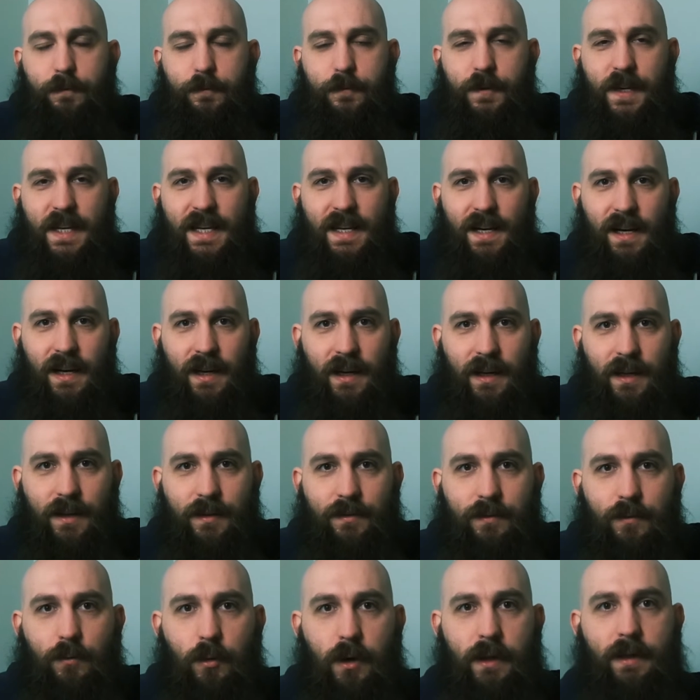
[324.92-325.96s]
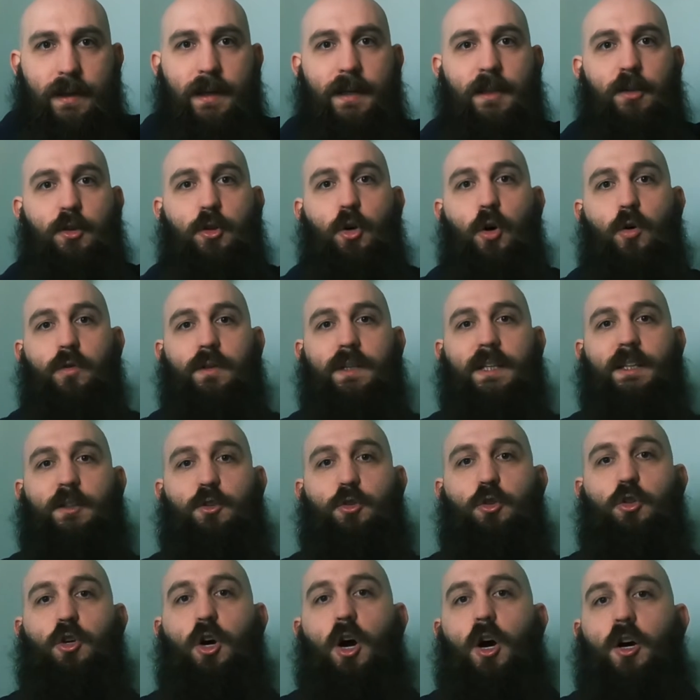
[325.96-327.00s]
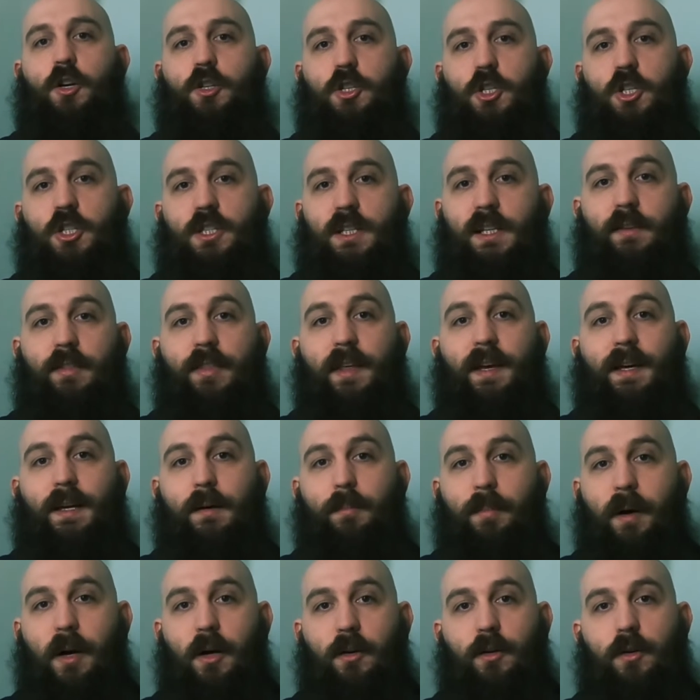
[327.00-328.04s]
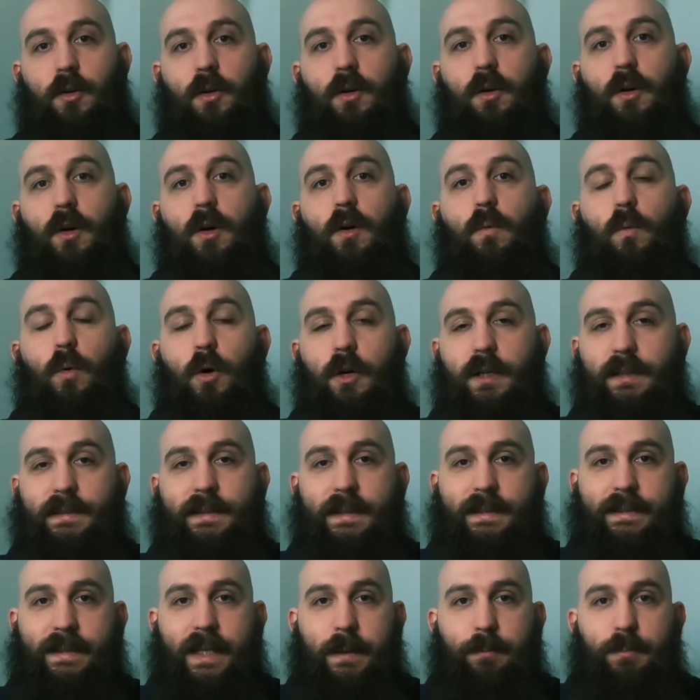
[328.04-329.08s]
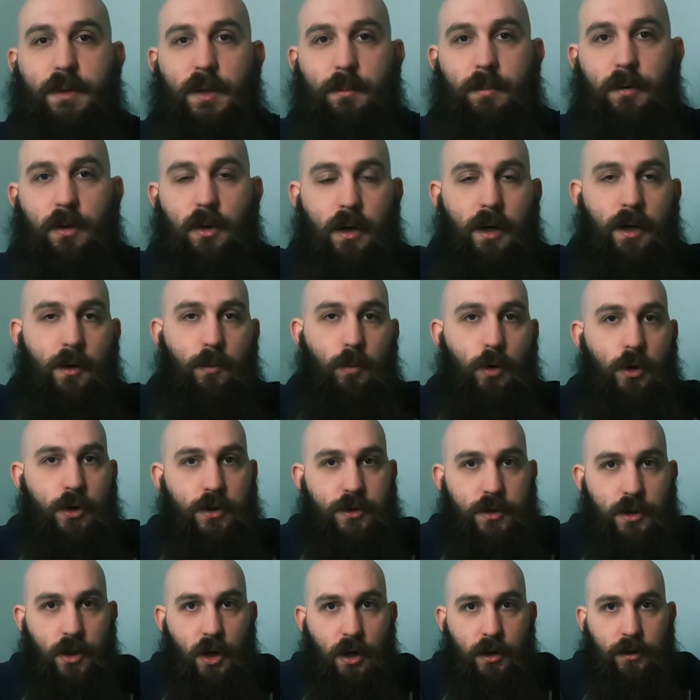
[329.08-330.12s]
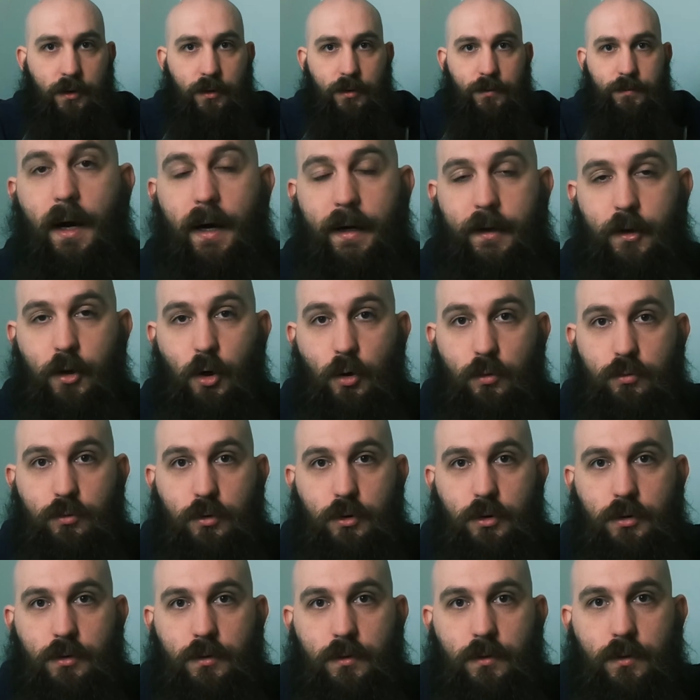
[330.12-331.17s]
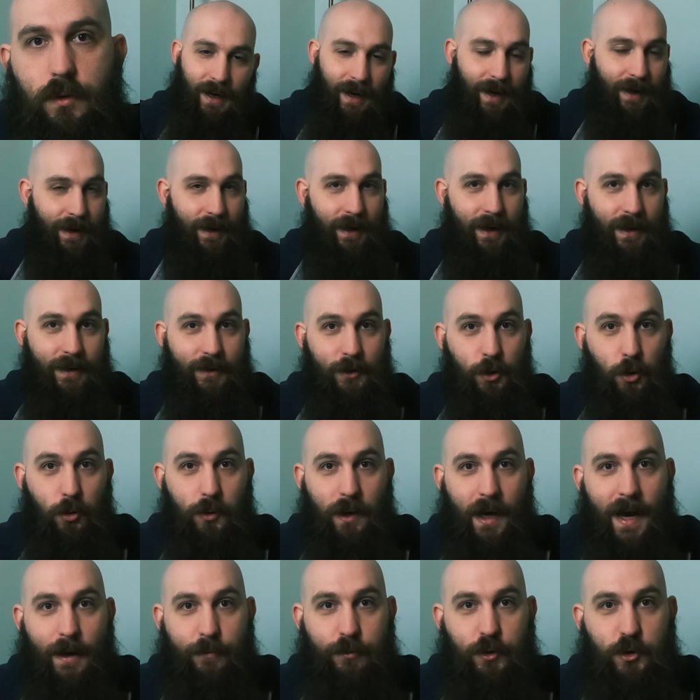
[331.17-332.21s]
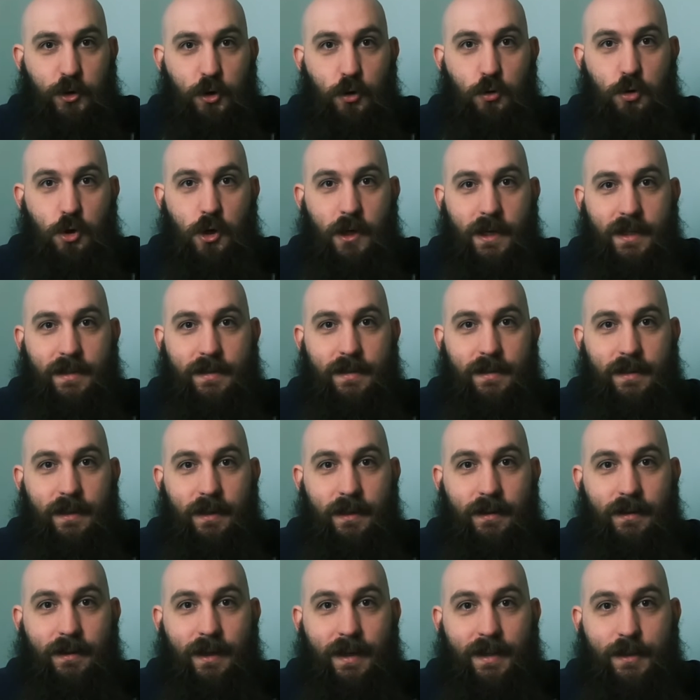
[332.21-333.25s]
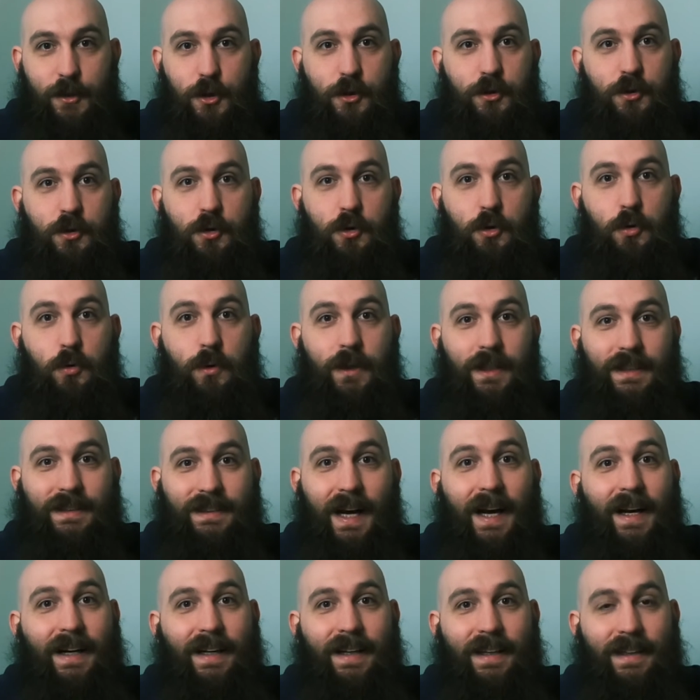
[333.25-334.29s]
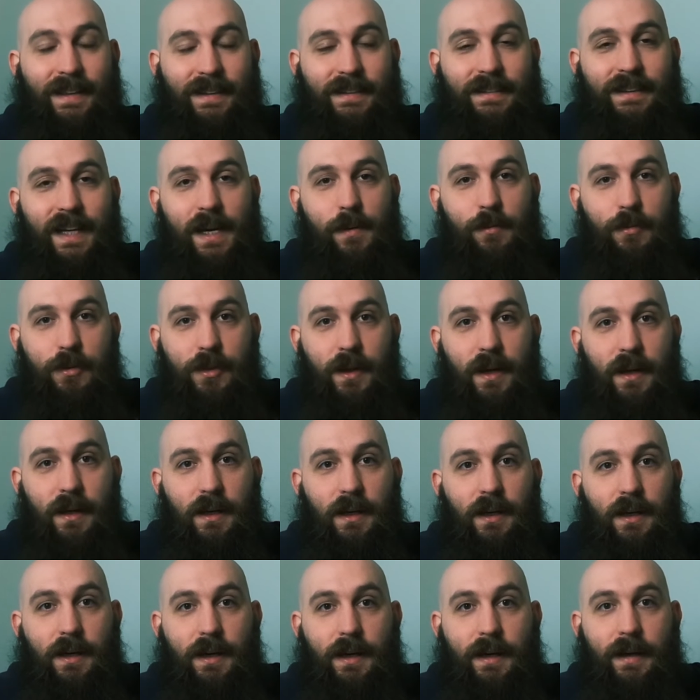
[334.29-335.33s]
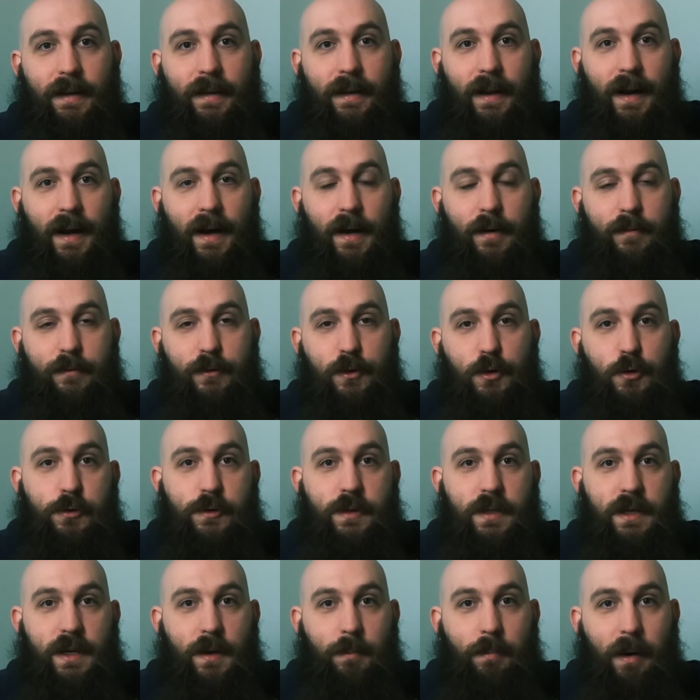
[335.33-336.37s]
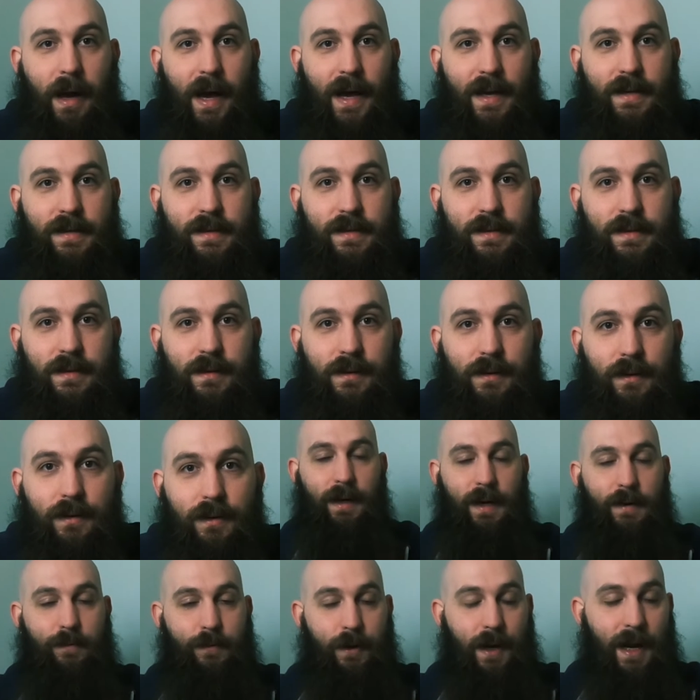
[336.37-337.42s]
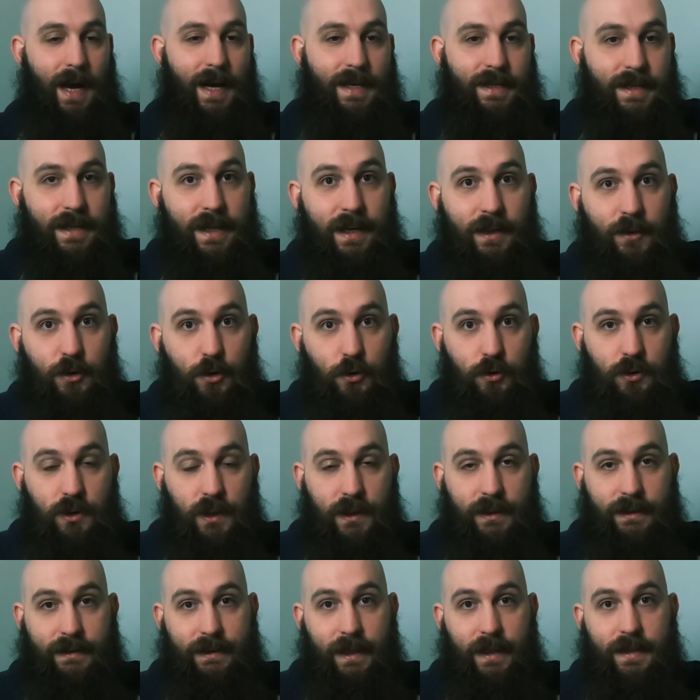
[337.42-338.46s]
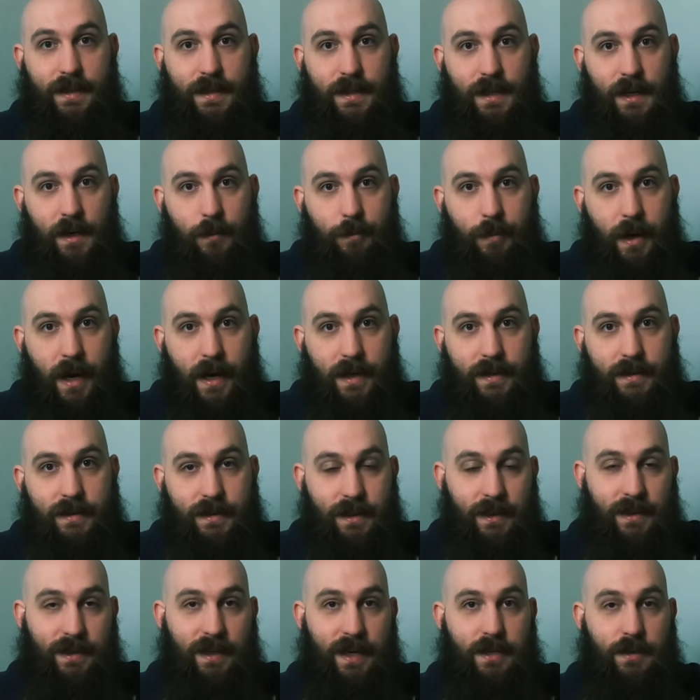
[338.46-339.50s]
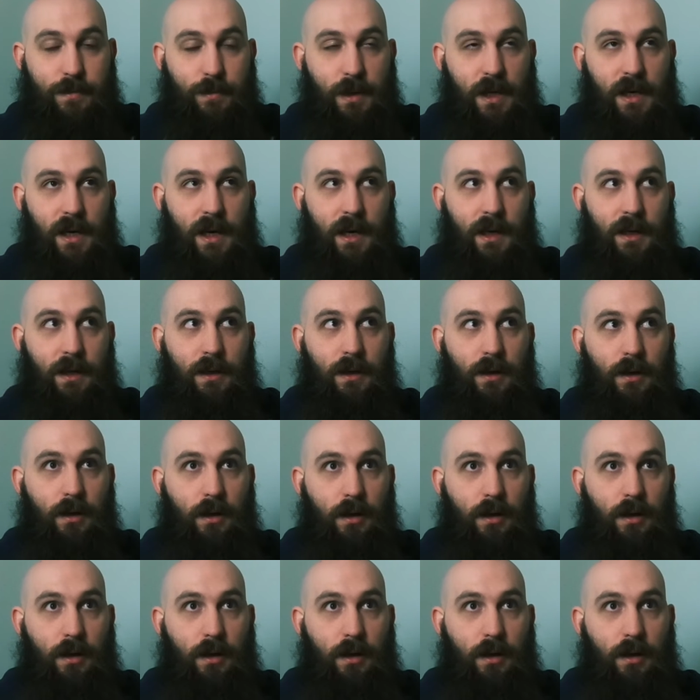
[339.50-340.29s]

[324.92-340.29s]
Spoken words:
feeling where they don't need to consciously think about what is acceptable and what is not. I don't have a social instinct. I just do exactly the same thing that I have used in the past if it has led to success in the past. Success meaning